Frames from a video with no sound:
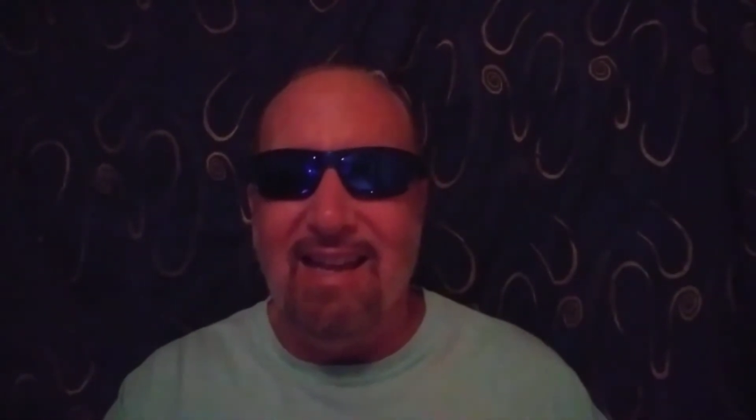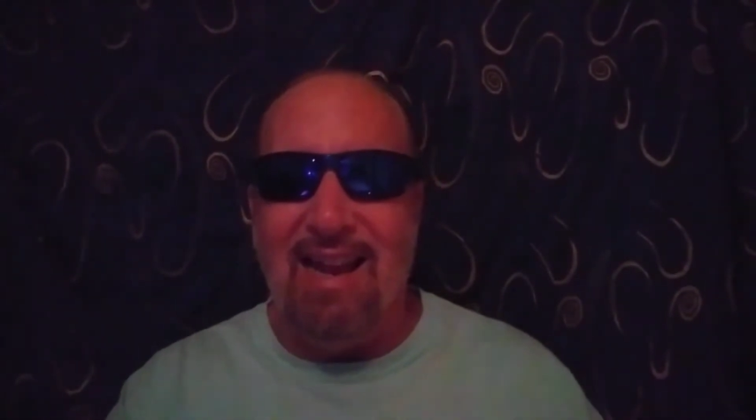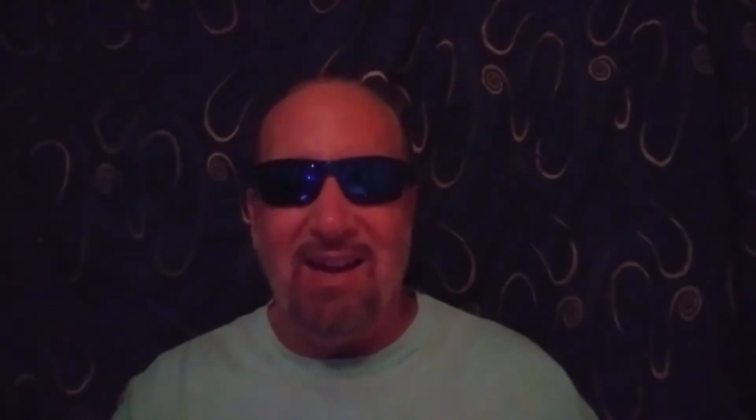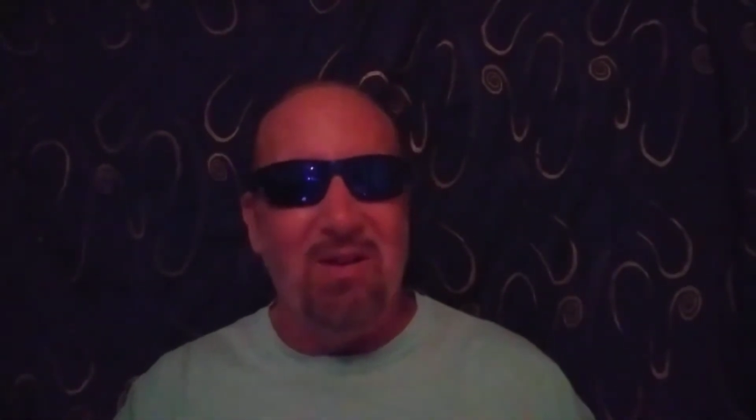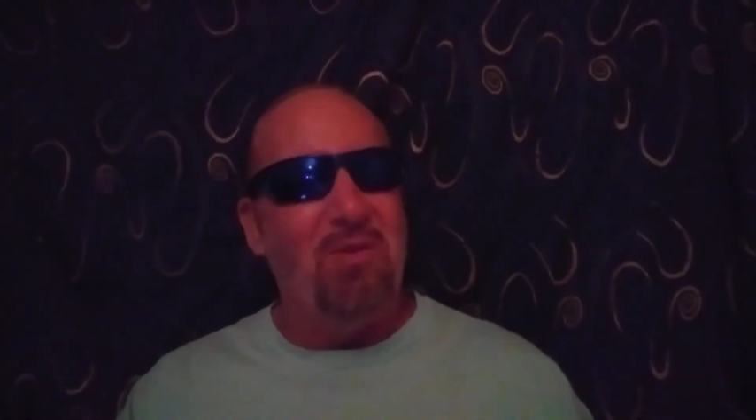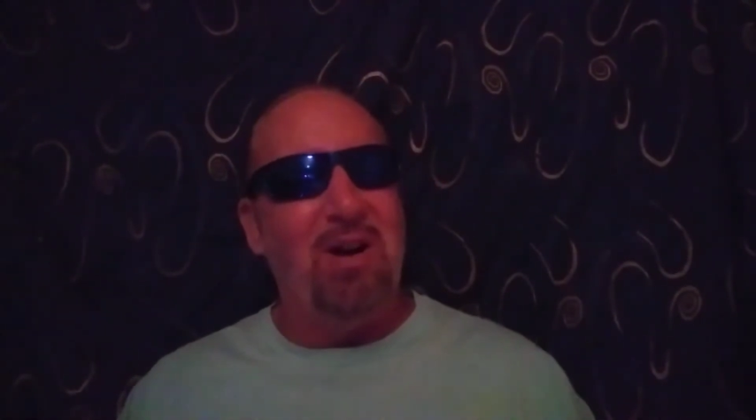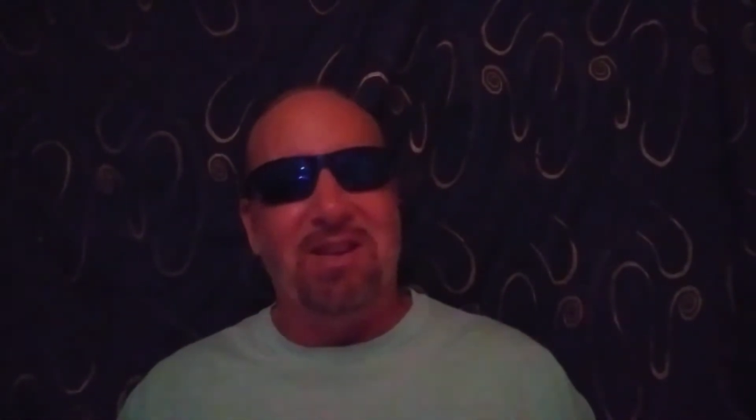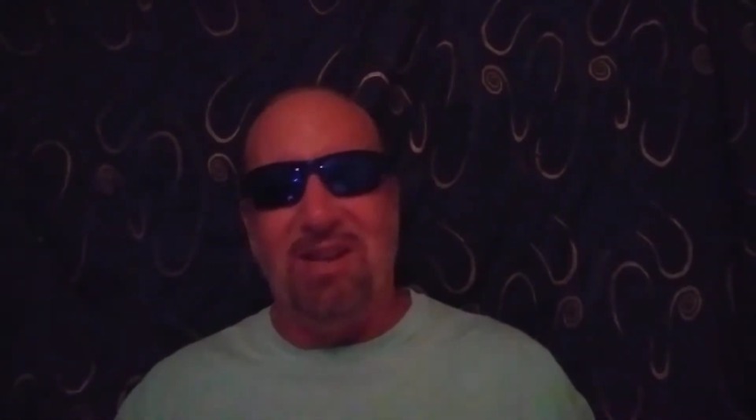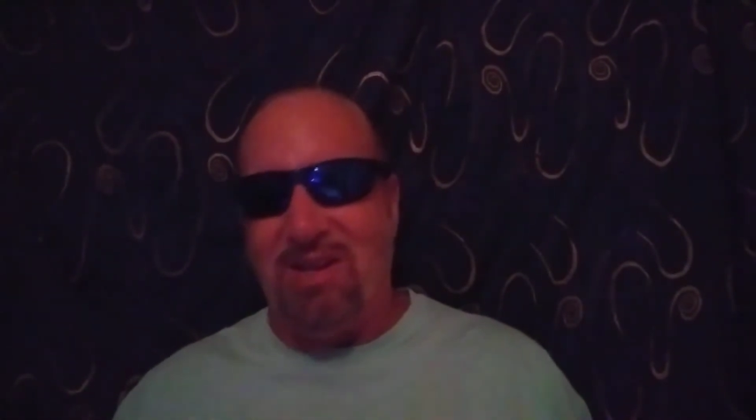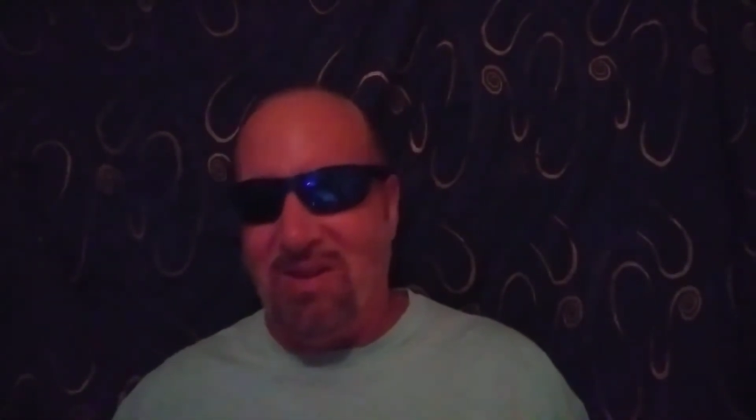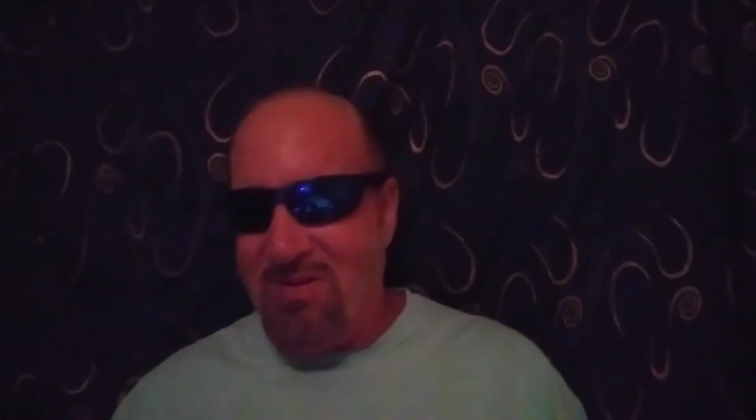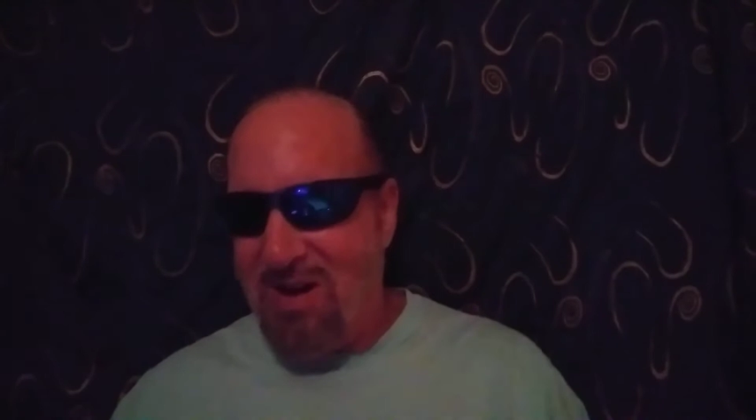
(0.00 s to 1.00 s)
and I don't watch
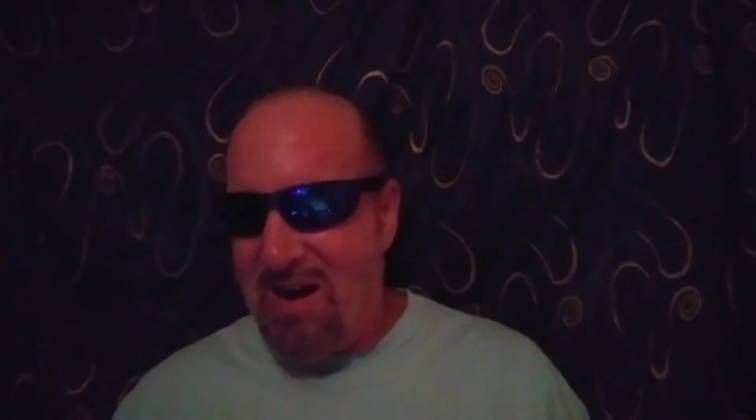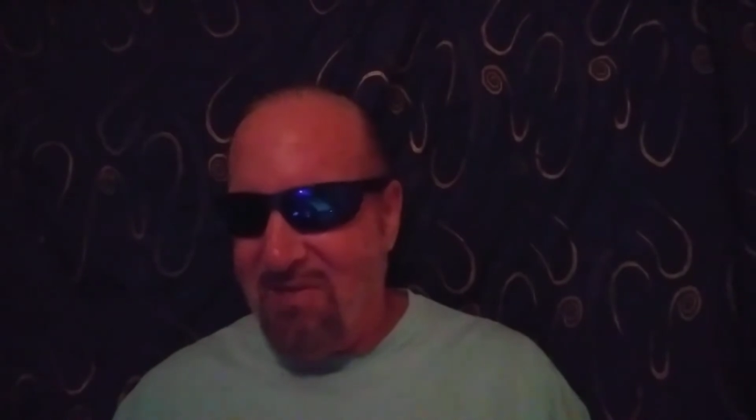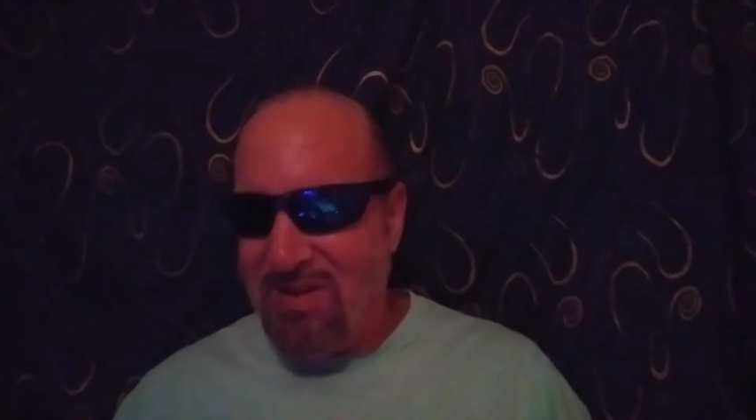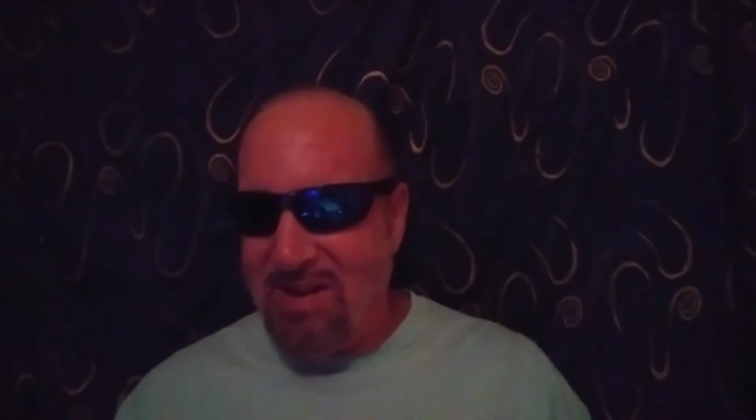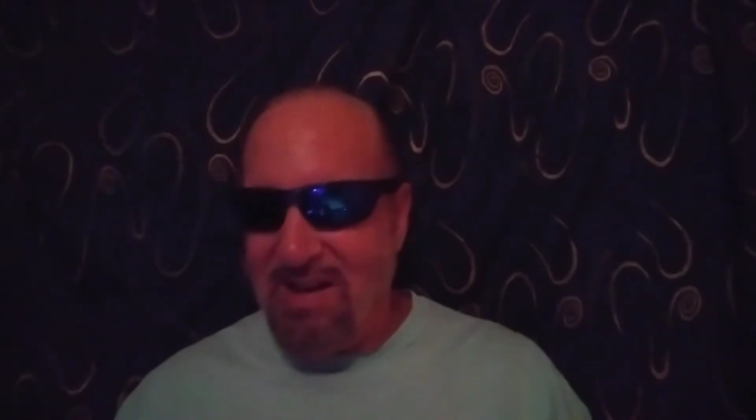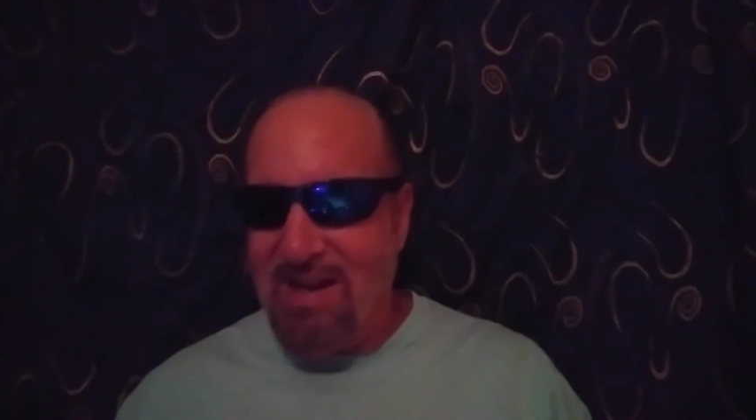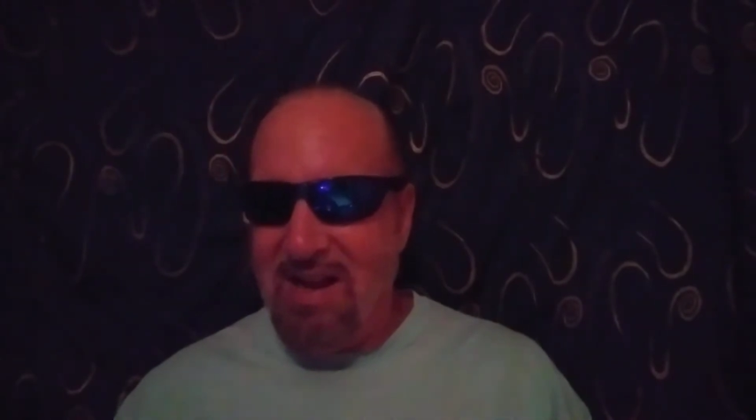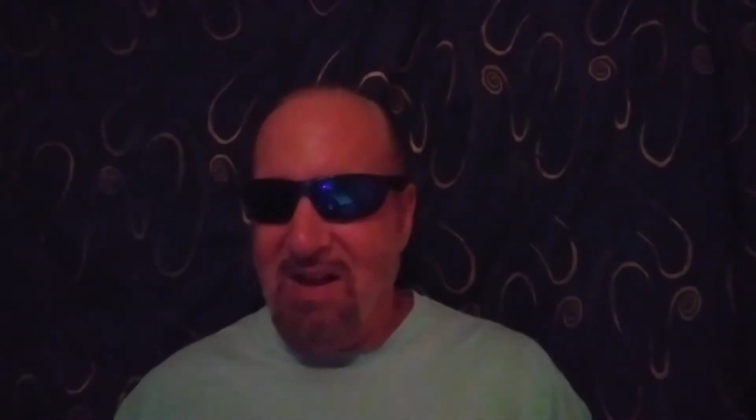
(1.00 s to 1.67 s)
it too often,